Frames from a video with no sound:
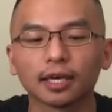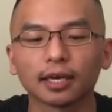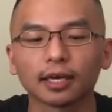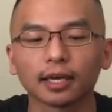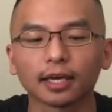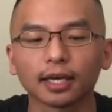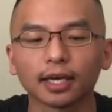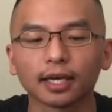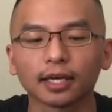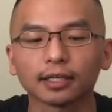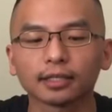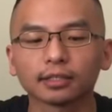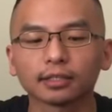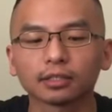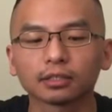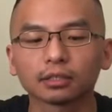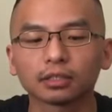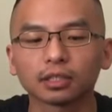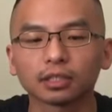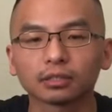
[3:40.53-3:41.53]

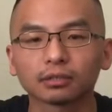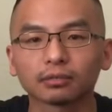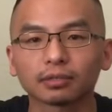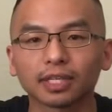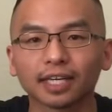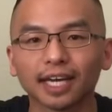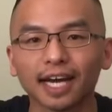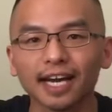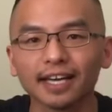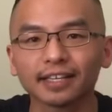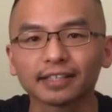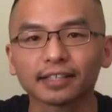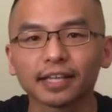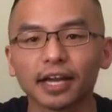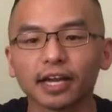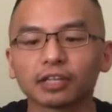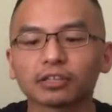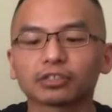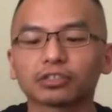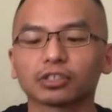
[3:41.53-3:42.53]
and it kind of
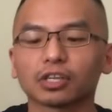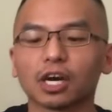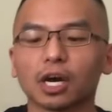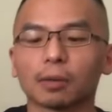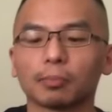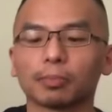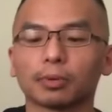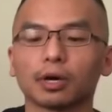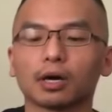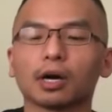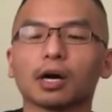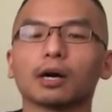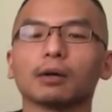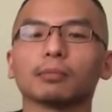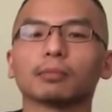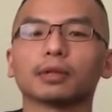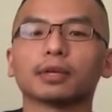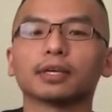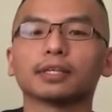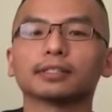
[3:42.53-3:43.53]
tears up
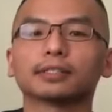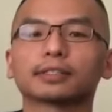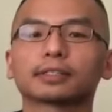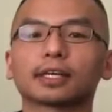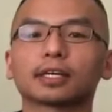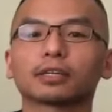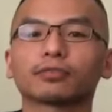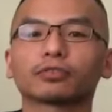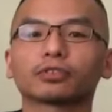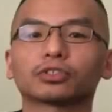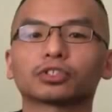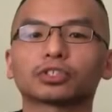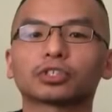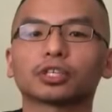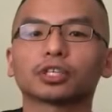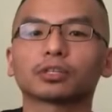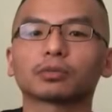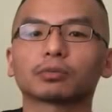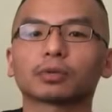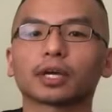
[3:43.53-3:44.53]
the inside of your
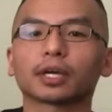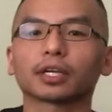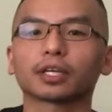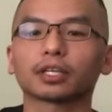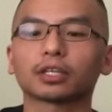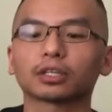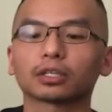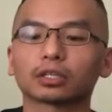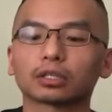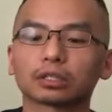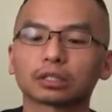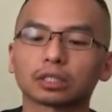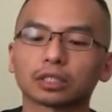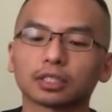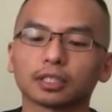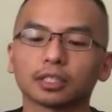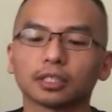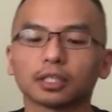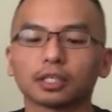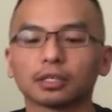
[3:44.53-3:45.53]
skin right here
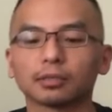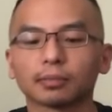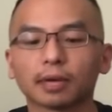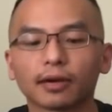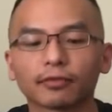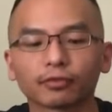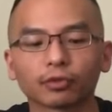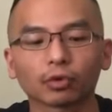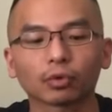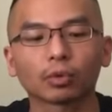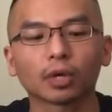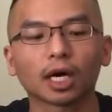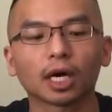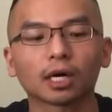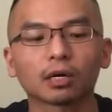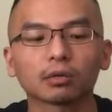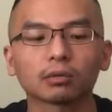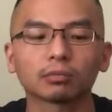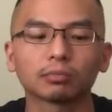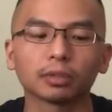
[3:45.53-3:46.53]
after a
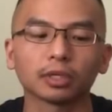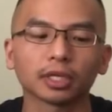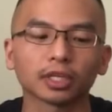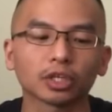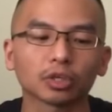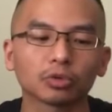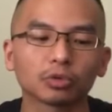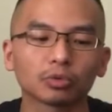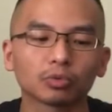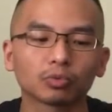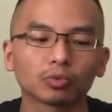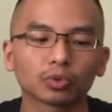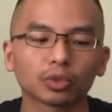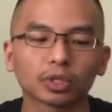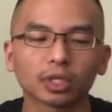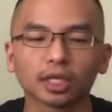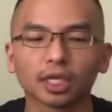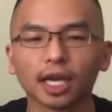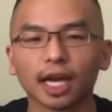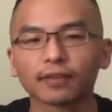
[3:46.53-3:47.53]
while, but you
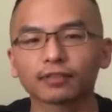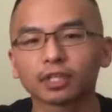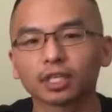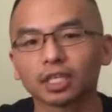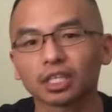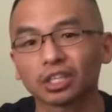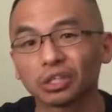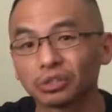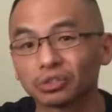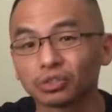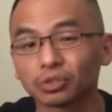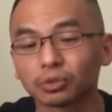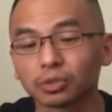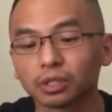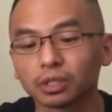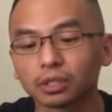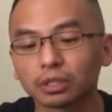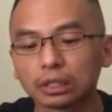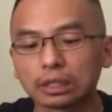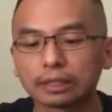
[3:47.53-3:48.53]
really have to get used to
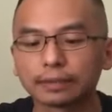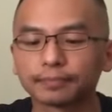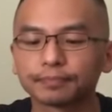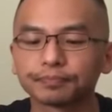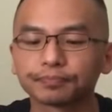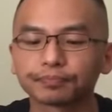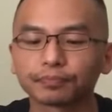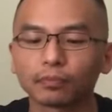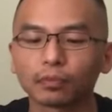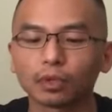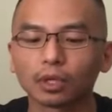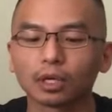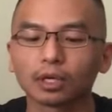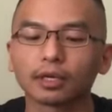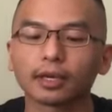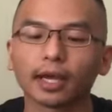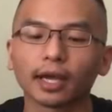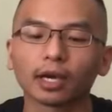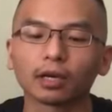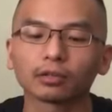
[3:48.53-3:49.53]
it.
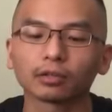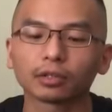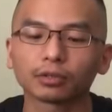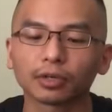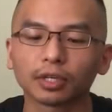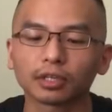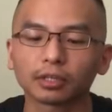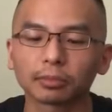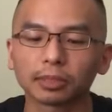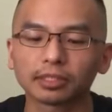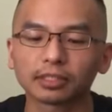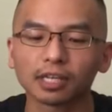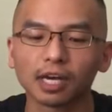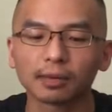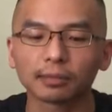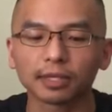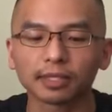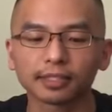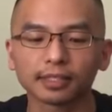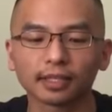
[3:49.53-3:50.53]
Now, the great thing about the
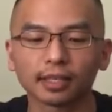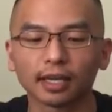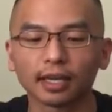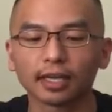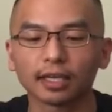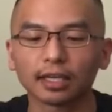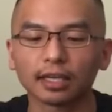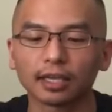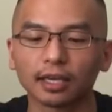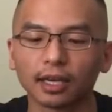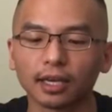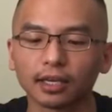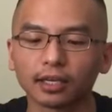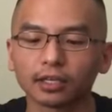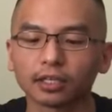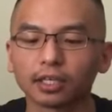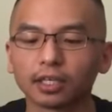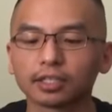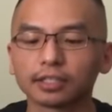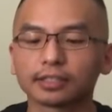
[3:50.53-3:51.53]
Dominic's and the
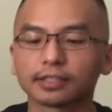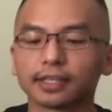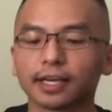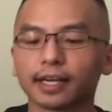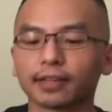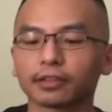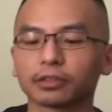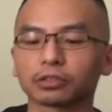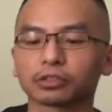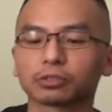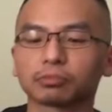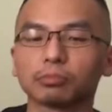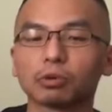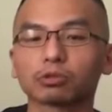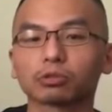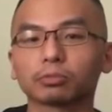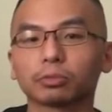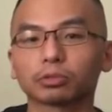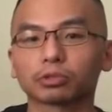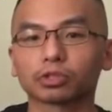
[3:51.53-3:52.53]
Aeon is that there's
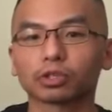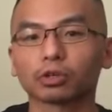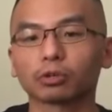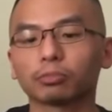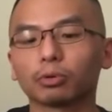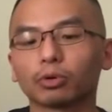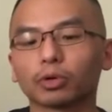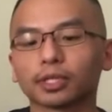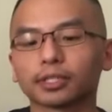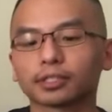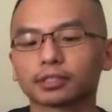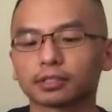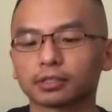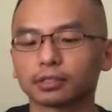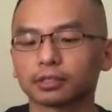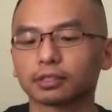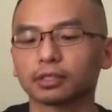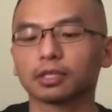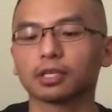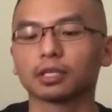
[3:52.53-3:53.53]
multiple choke points
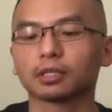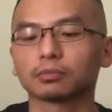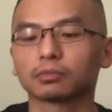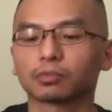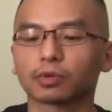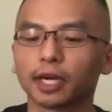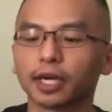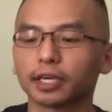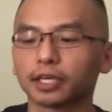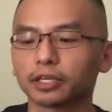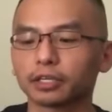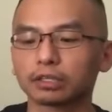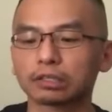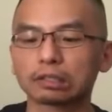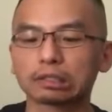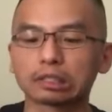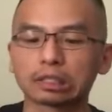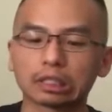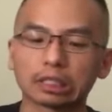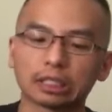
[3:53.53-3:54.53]
right
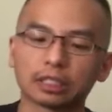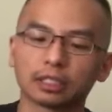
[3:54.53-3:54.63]
here,